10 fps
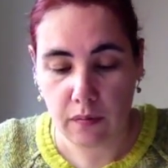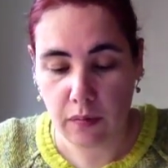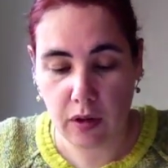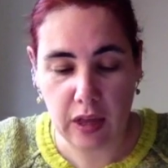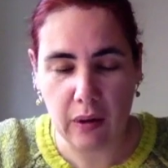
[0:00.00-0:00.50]

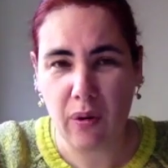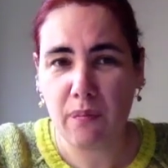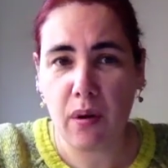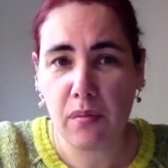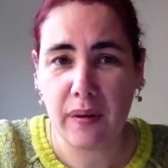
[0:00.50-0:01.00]
but that
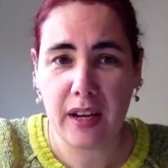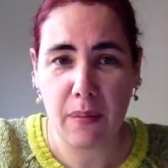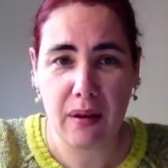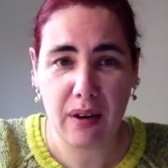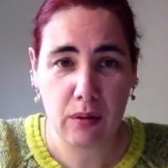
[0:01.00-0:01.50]
won't probably
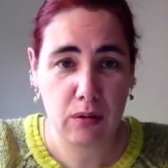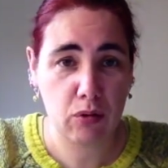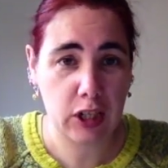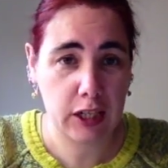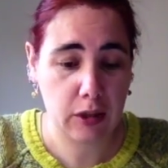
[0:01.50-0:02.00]
come out now
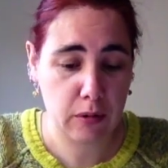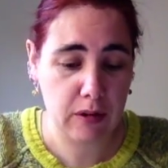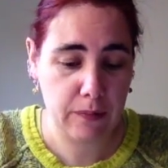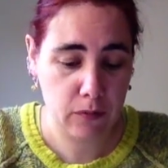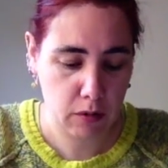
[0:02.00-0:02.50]
till
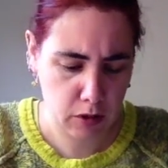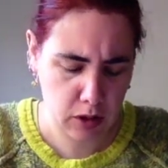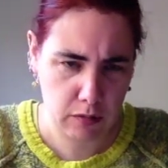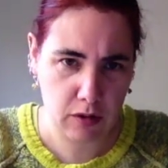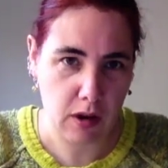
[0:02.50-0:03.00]
January,
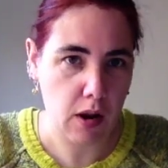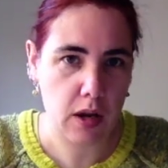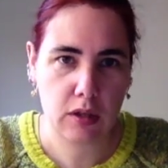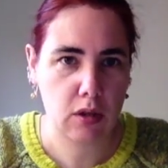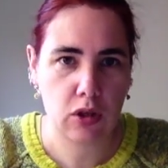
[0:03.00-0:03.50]
which seems
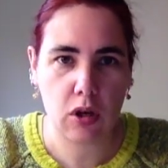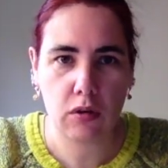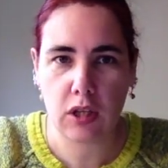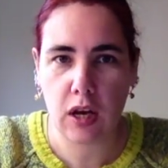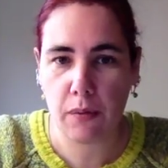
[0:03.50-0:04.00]
such a
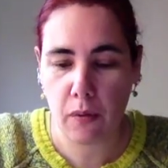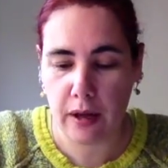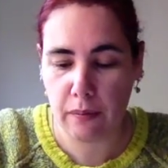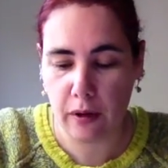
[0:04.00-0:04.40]
long way,